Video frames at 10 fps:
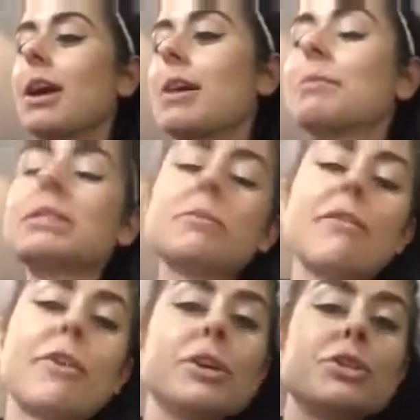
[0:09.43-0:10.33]
This is my
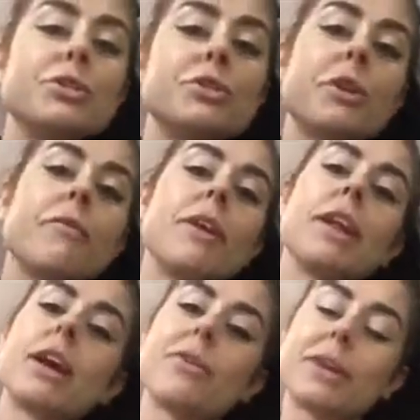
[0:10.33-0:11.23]
first YouTube
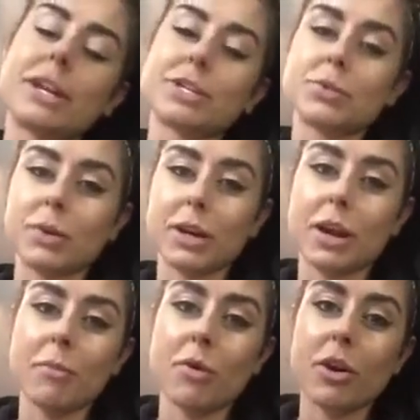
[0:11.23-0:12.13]
video and I just wanted to
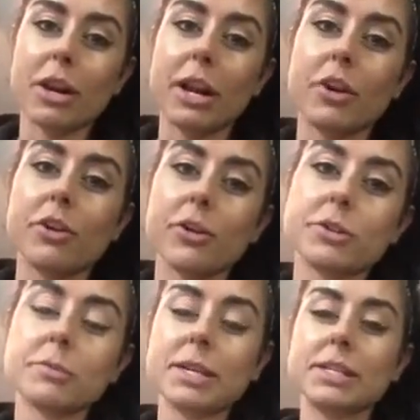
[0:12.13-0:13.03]
come on and
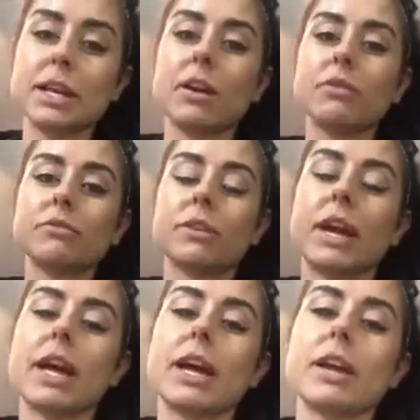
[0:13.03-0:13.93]
introduce myself
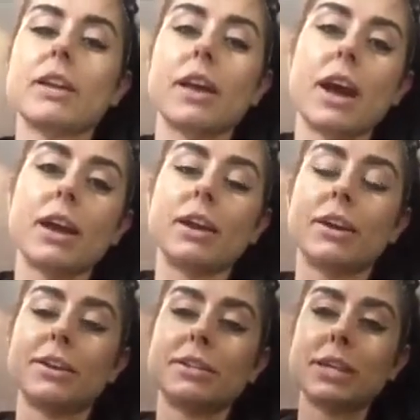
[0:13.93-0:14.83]
and kind
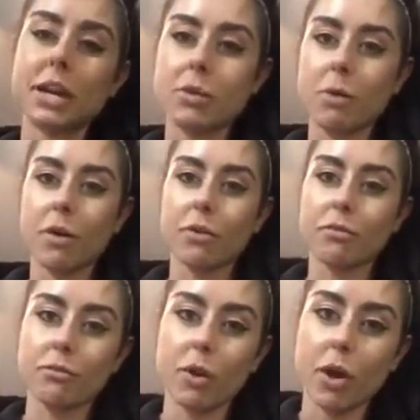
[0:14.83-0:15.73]
of tell you all the
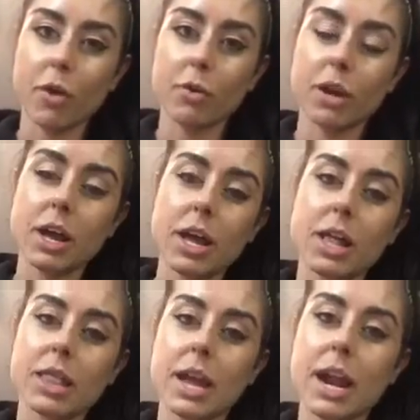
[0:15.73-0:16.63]
road
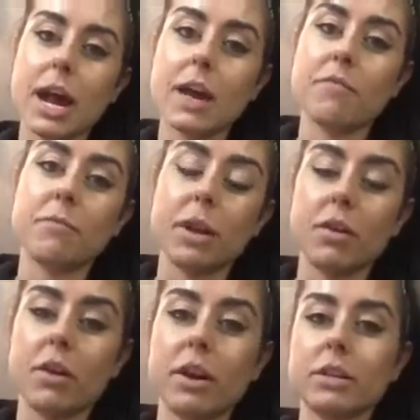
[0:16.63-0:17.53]
that I have been
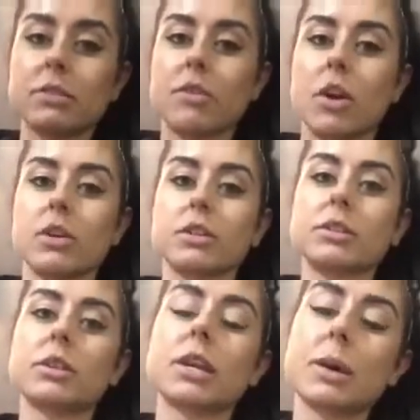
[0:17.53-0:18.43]
on as far
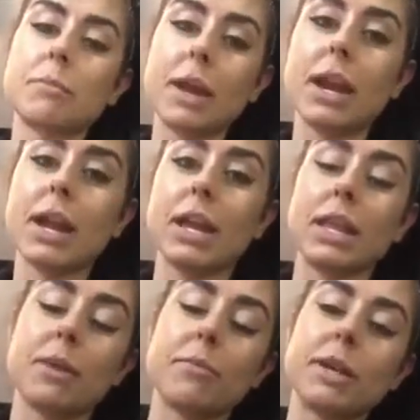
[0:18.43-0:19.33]
as competing
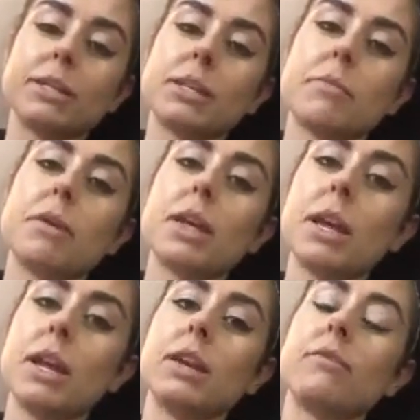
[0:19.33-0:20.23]
in the NPC
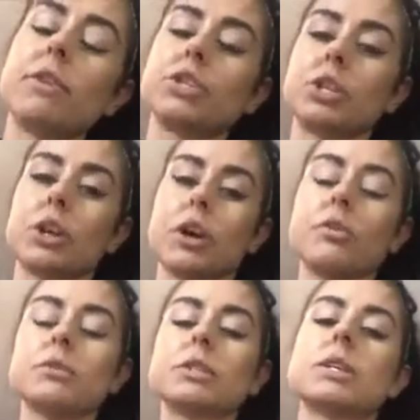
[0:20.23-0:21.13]
Bikini division
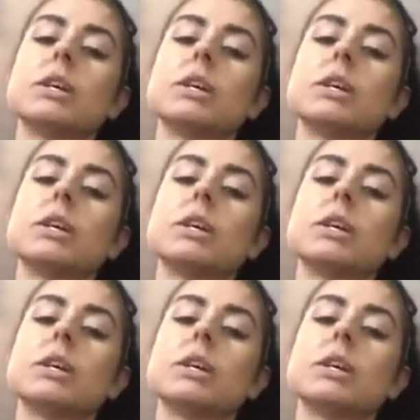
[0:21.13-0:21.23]
goes.